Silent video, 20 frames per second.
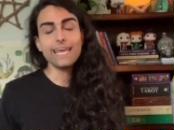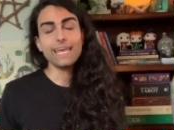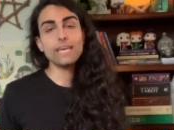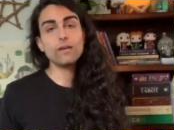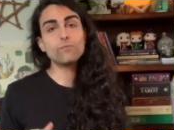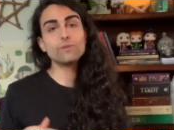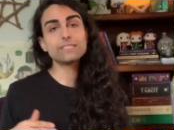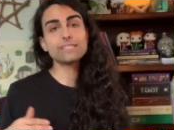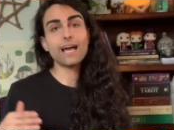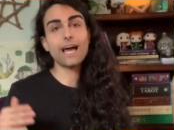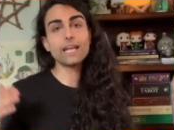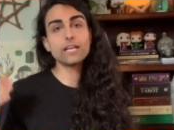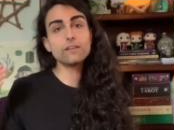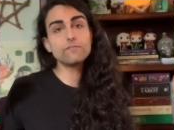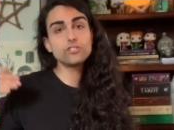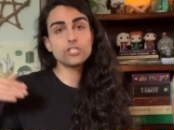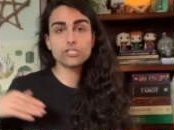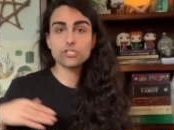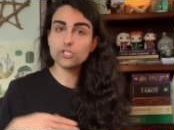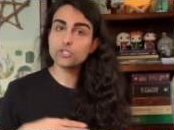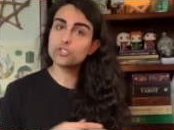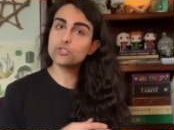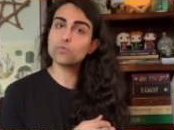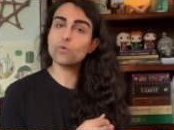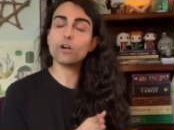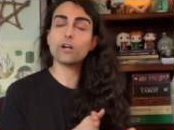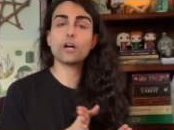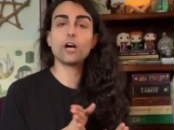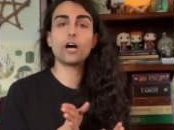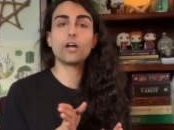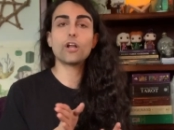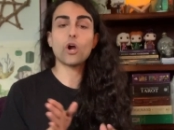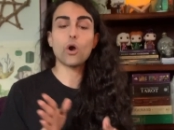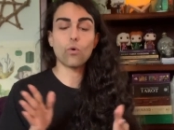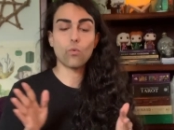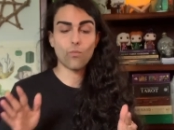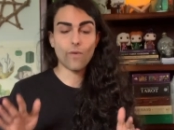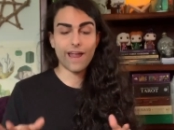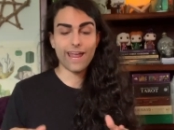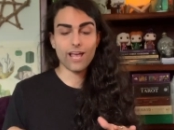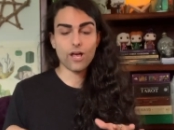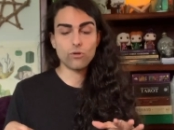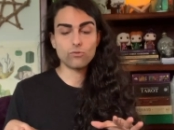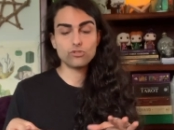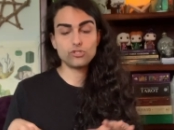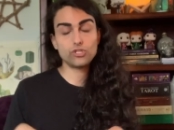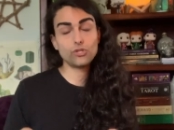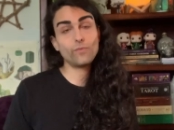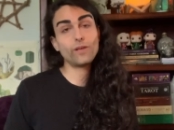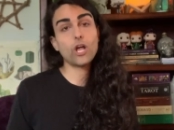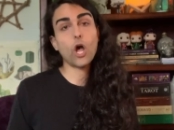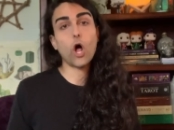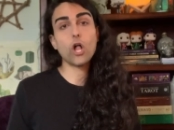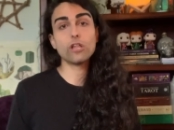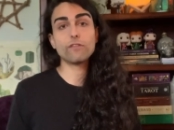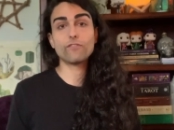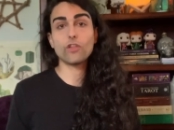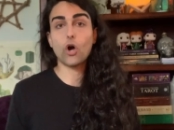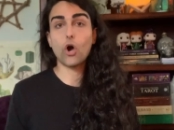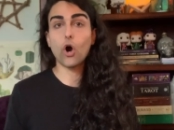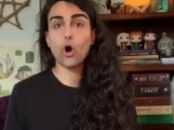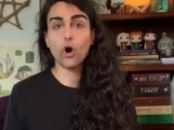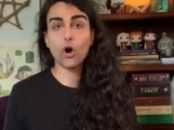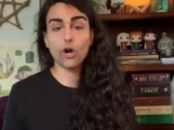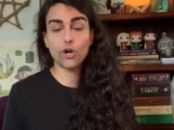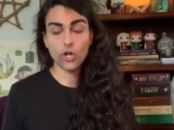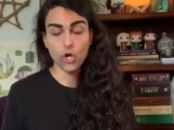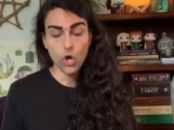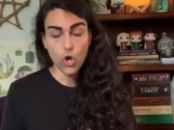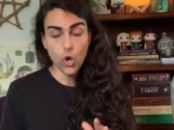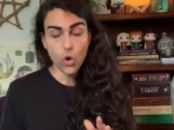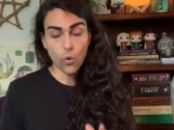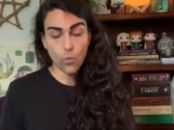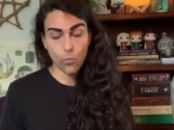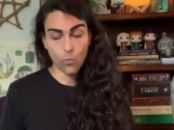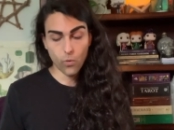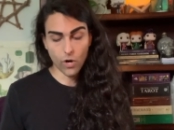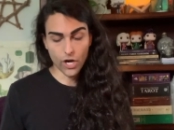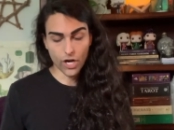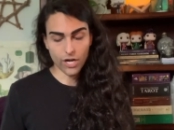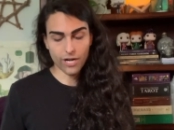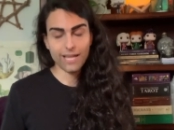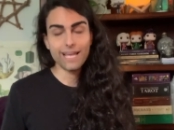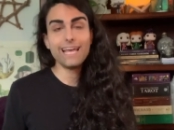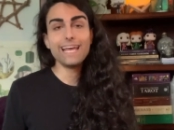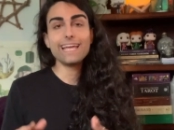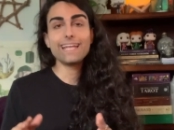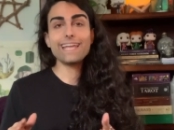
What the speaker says: it was kind of just a shortcut around doing all of the hard work.